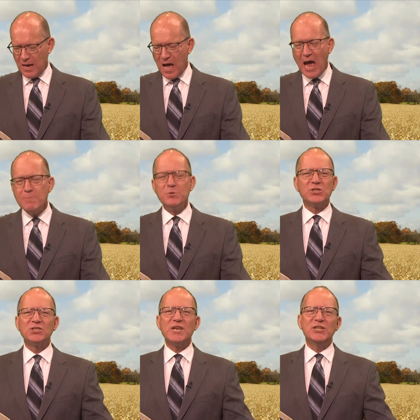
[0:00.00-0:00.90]
I
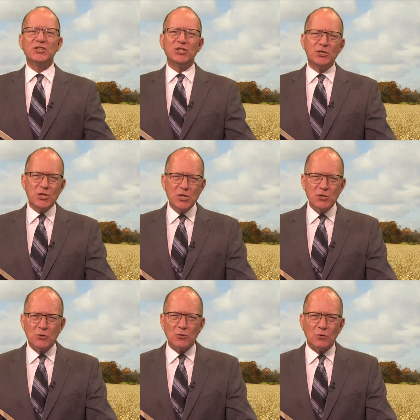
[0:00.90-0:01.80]
beseech
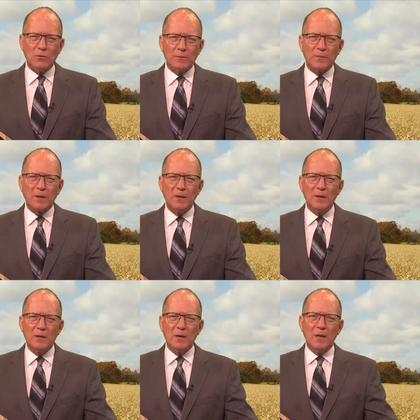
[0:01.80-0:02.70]
you
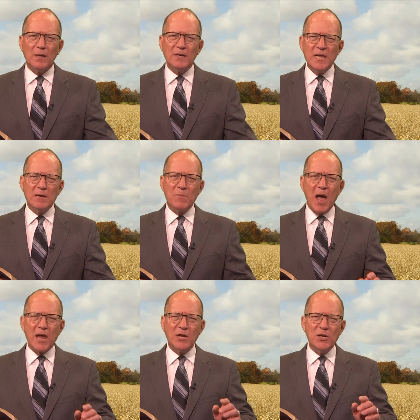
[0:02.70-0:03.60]

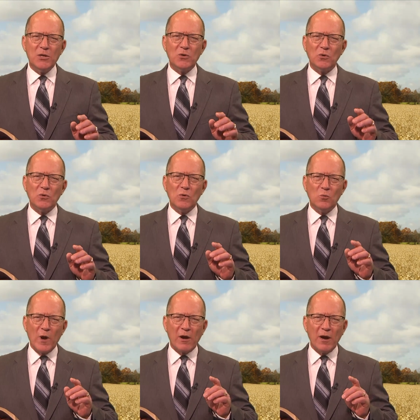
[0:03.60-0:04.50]
Nehemiah knew
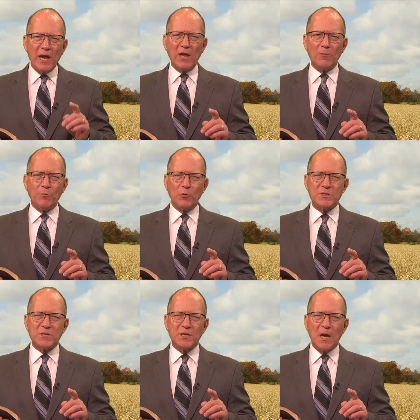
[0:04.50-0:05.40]
where help
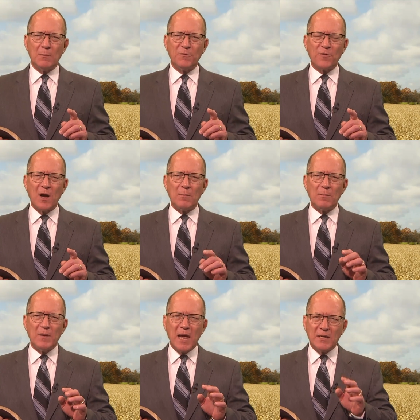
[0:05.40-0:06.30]
was to come
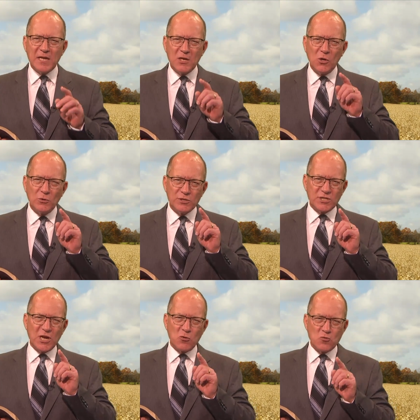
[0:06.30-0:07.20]
from, and he goes
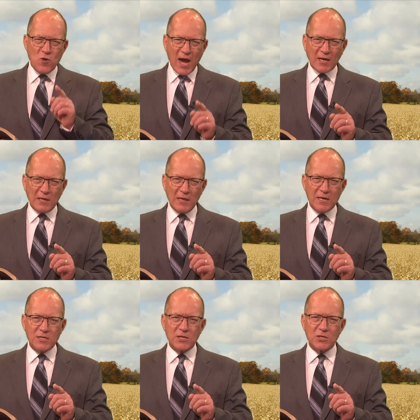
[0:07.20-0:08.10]

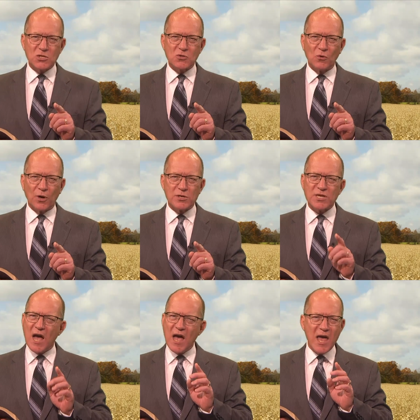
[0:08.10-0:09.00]
directly to the
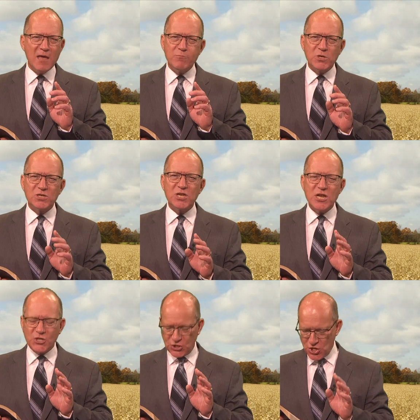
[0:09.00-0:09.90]
source. I
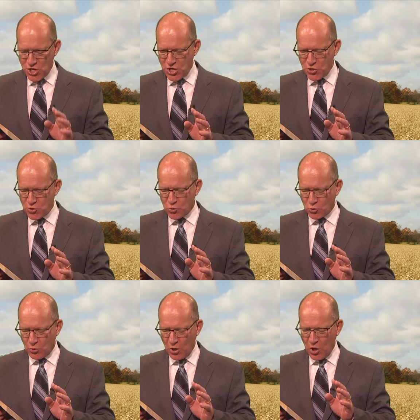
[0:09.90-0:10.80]
beseech
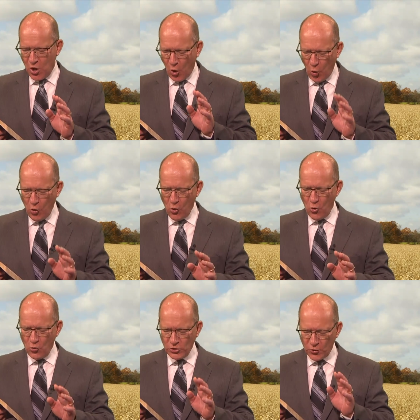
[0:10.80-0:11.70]
you,
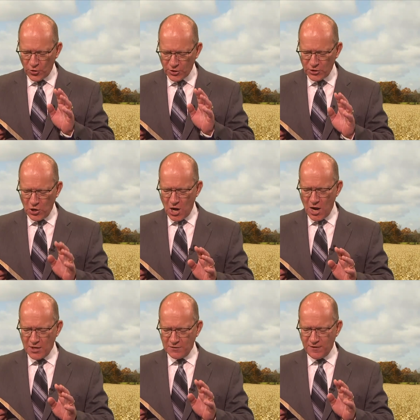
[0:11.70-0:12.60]
O Lord
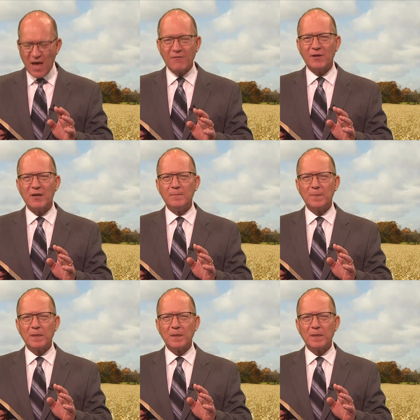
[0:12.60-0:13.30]
God of heaven.